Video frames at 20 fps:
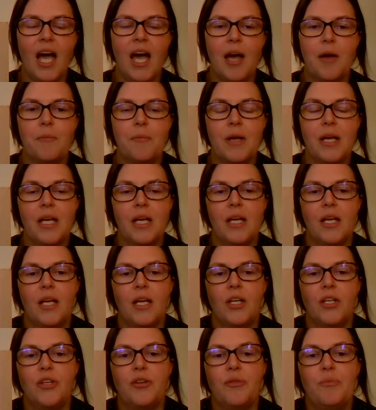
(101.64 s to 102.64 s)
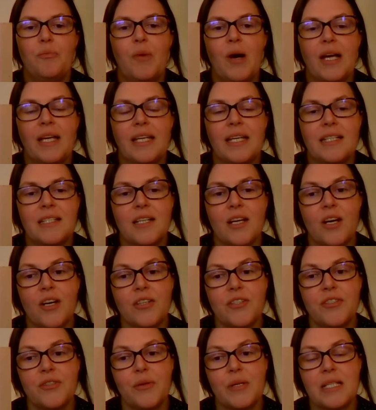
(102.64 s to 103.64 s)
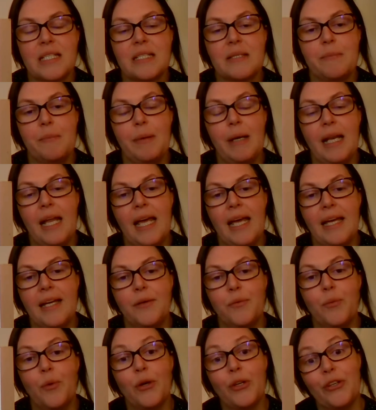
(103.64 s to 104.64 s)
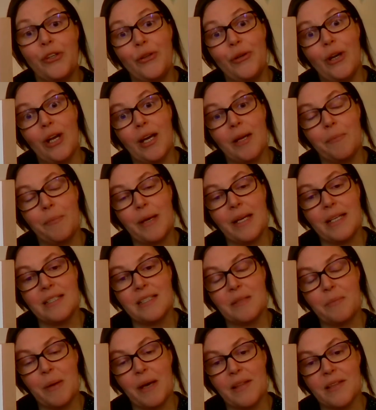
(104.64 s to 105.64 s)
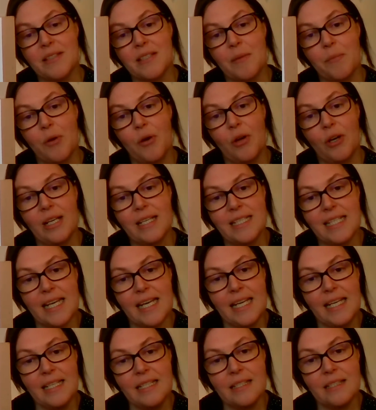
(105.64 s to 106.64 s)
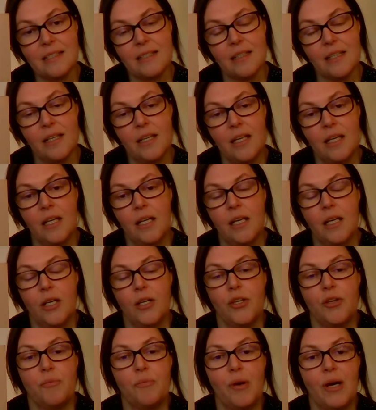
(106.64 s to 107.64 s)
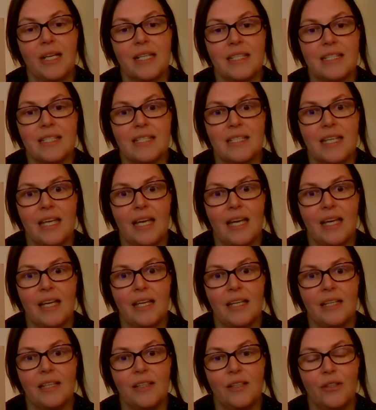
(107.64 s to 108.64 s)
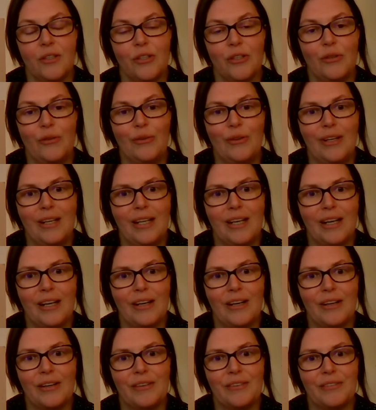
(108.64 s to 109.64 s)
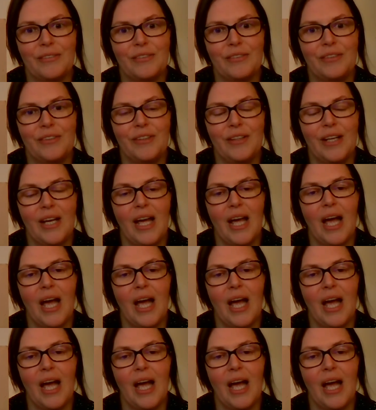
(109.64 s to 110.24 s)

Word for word: Um, you might get asked to explain what you like best about the summer holidays. You might say you love